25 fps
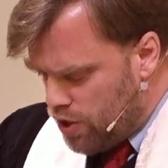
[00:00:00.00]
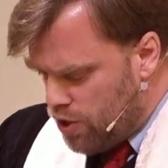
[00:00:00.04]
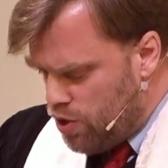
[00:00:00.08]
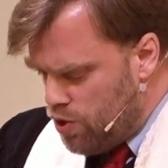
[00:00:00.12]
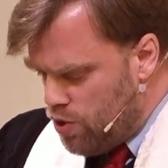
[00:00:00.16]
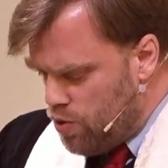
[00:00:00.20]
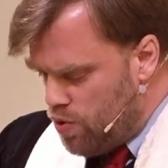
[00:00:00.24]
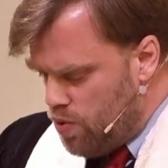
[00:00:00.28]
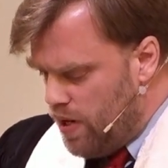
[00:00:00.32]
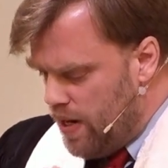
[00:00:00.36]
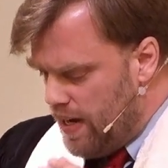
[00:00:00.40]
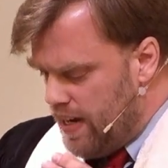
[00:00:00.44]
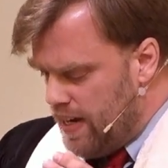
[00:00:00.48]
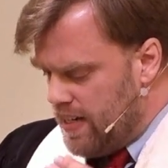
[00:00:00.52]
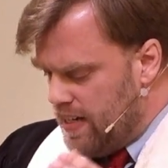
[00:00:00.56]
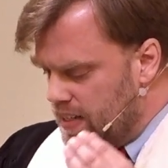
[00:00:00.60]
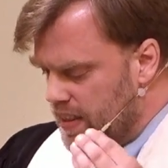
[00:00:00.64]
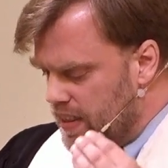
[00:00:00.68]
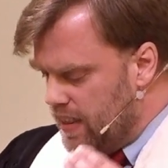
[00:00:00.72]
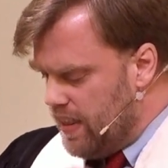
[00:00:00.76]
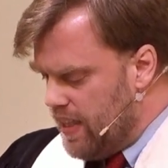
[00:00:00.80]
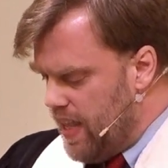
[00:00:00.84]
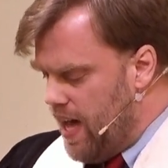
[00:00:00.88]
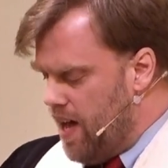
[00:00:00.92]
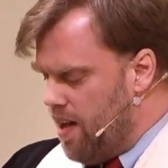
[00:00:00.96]
you
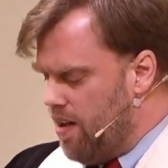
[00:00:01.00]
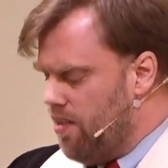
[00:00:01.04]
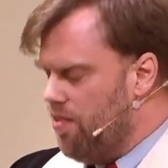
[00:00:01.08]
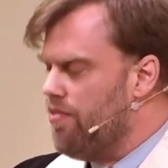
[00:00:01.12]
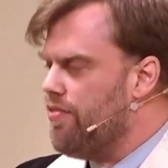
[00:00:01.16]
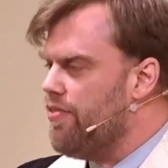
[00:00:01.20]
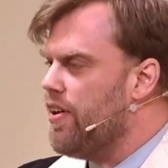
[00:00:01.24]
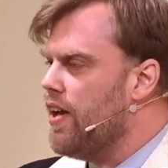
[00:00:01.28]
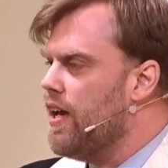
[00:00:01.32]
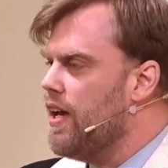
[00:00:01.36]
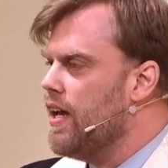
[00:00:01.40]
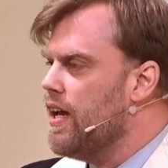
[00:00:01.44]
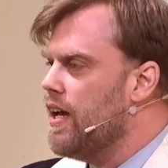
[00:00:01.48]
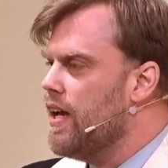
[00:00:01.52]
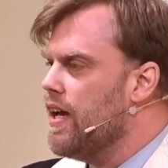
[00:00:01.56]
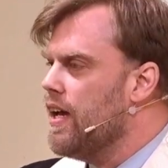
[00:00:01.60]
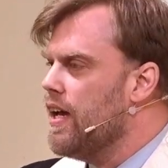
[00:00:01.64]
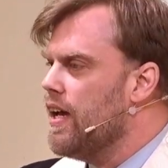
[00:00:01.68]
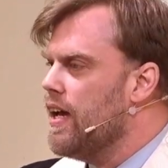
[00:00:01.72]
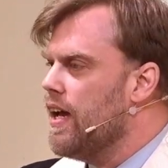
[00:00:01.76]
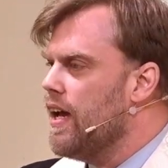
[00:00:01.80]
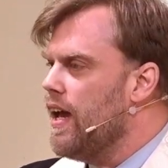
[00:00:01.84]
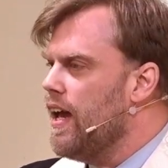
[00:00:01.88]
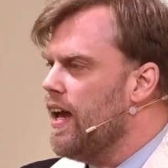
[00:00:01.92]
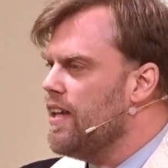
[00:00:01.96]
in love
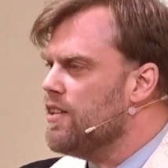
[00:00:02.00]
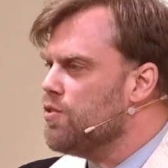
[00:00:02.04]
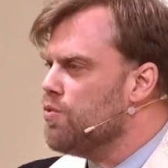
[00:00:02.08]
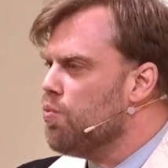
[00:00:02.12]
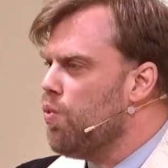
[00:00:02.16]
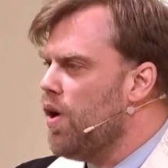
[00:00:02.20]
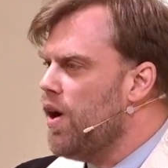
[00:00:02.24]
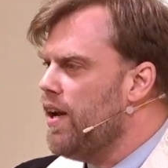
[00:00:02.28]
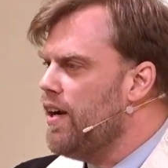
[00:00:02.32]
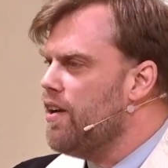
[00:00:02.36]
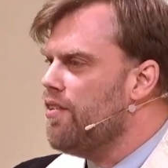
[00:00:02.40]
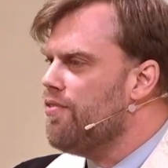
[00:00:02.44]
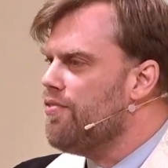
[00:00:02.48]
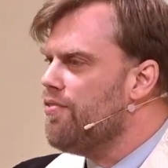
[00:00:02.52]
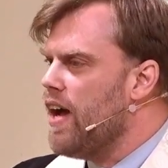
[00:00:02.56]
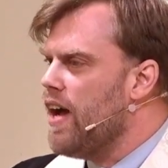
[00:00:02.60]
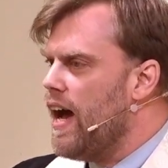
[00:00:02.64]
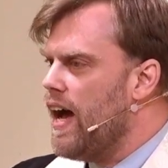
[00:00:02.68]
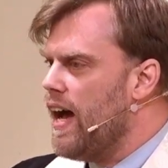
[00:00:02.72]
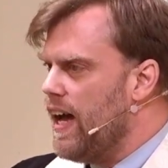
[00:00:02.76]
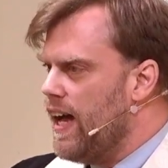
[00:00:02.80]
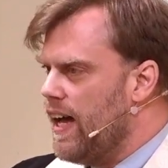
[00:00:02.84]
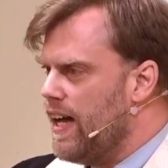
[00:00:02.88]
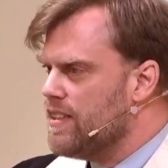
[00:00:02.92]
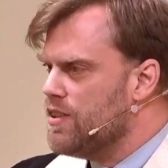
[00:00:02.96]
as one of
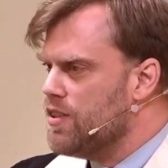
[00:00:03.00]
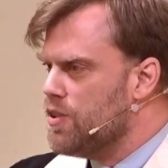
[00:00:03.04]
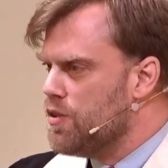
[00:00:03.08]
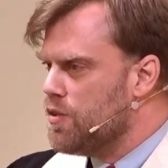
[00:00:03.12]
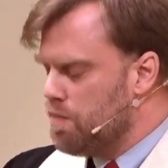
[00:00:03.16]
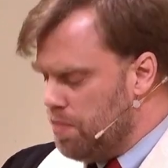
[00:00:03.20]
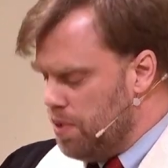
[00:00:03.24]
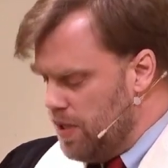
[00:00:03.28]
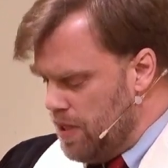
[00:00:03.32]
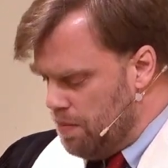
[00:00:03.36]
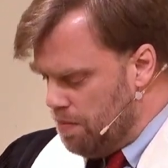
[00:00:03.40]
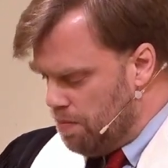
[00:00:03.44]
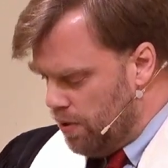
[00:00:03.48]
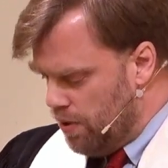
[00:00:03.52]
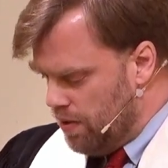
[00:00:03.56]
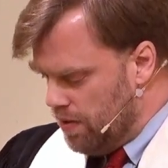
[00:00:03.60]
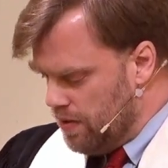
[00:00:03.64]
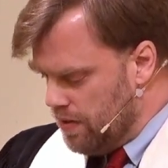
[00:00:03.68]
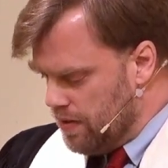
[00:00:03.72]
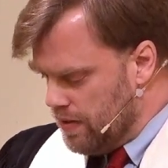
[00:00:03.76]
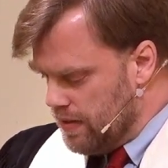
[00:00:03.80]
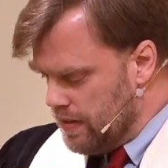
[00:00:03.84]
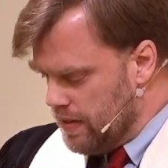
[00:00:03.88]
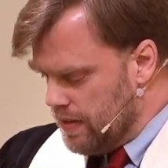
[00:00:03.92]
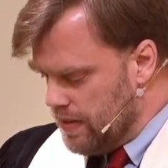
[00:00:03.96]
God's people.
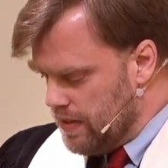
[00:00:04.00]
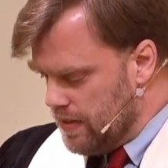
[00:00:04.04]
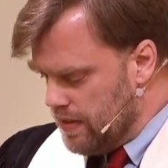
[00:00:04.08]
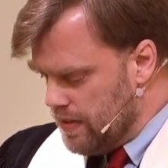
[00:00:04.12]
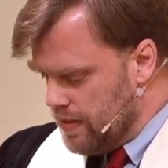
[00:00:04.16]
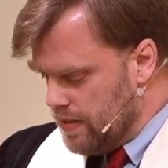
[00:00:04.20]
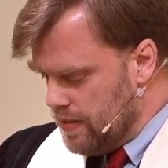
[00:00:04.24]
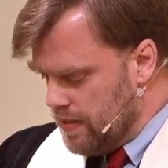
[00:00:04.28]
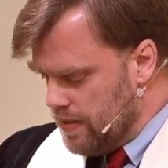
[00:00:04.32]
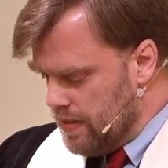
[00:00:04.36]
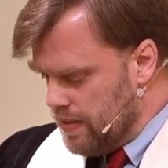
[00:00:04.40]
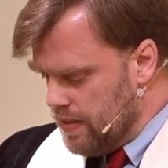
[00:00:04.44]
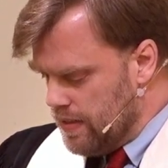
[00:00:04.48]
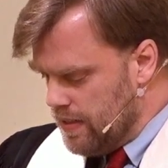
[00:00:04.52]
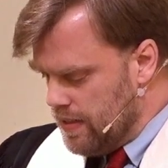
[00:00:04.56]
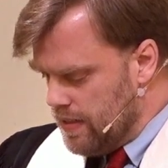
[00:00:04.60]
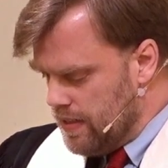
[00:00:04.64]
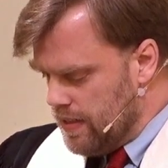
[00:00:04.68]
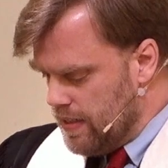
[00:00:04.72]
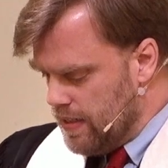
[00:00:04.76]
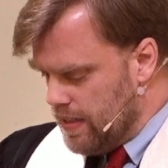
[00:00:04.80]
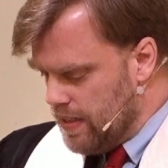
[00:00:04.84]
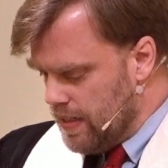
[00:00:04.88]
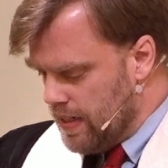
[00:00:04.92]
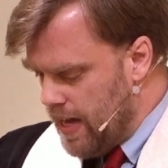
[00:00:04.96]

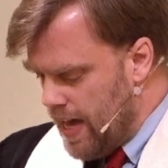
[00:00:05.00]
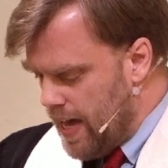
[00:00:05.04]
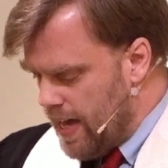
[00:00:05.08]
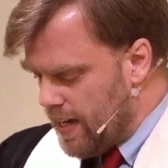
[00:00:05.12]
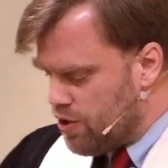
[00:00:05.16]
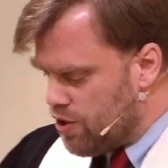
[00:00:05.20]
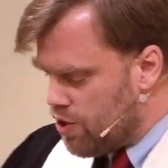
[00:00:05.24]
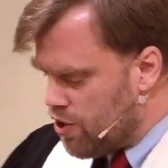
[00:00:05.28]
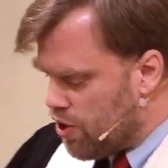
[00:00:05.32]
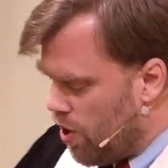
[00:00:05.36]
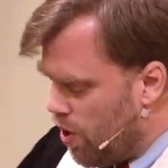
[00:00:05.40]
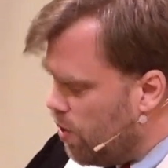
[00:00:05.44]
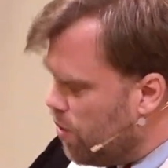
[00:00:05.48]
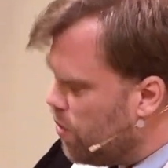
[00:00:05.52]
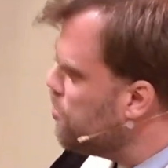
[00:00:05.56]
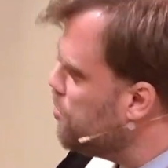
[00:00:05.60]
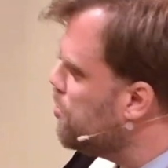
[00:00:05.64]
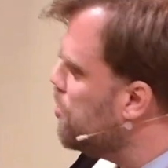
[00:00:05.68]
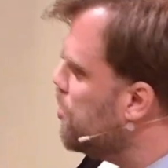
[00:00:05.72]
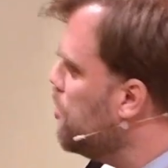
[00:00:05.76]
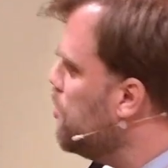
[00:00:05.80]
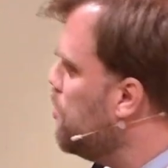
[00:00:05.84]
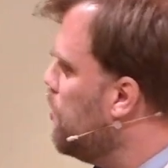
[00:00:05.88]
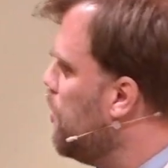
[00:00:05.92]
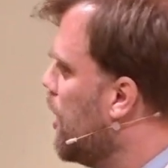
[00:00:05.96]
God chose
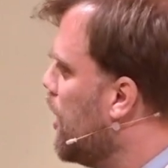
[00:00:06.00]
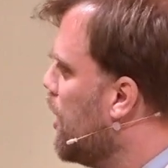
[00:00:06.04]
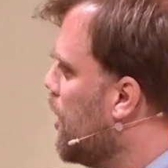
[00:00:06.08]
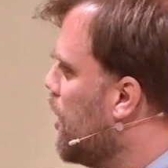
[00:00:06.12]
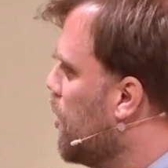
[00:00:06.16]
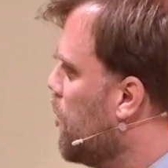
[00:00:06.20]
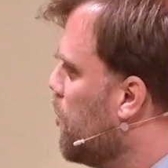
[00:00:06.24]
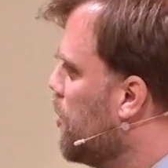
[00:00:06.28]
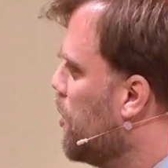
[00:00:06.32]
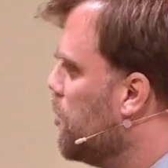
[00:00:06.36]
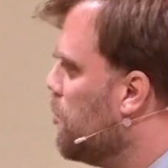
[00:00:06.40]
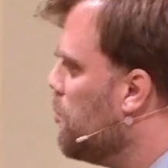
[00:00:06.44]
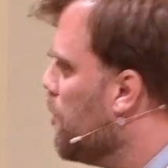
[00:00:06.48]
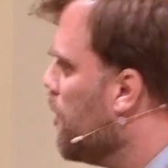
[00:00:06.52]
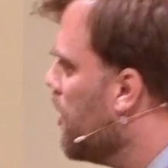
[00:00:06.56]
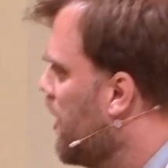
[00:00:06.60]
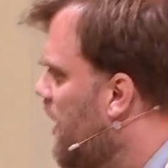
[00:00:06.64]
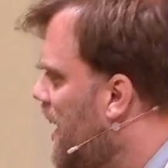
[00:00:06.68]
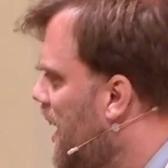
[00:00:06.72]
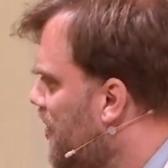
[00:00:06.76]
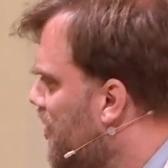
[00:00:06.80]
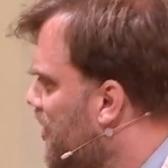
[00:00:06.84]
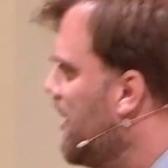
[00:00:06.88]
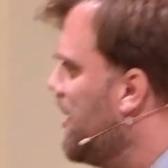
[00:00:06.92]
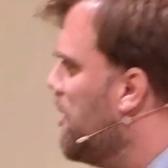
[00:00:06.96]
you when you were
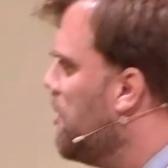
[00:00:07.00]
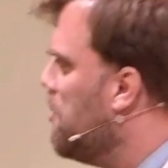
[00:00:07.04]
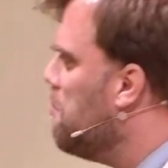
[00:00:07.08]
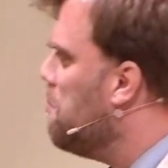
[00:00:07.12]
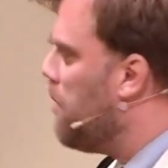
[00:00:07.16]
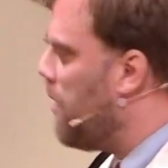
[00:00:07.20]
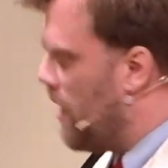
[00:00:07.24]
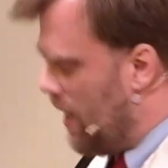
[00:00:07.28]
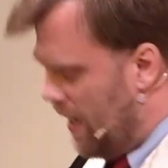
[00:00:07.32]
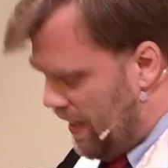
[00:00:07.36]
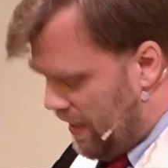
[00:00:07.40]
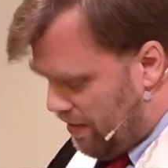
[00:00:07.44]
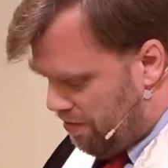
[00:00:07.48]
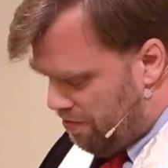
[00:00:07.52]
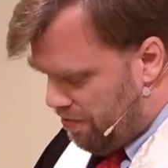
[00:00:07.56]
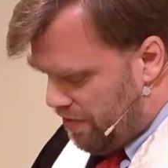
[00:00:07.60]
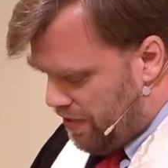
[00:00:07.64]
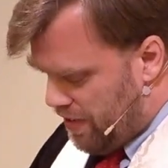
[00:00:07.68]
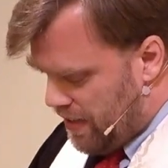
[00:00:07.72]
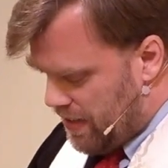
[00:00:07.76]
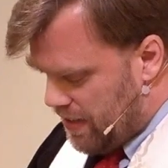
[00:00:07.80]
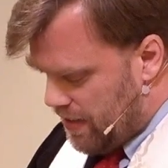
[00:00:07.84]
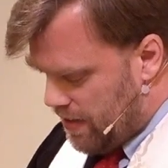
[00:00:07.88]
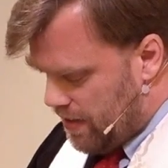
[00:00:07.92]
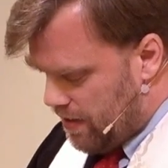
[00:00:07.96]
nothing but an
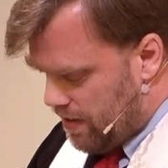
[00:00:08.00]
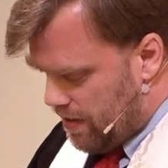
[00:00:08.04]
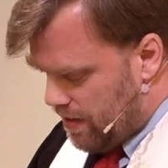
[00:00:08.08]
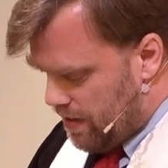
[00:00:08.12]
infant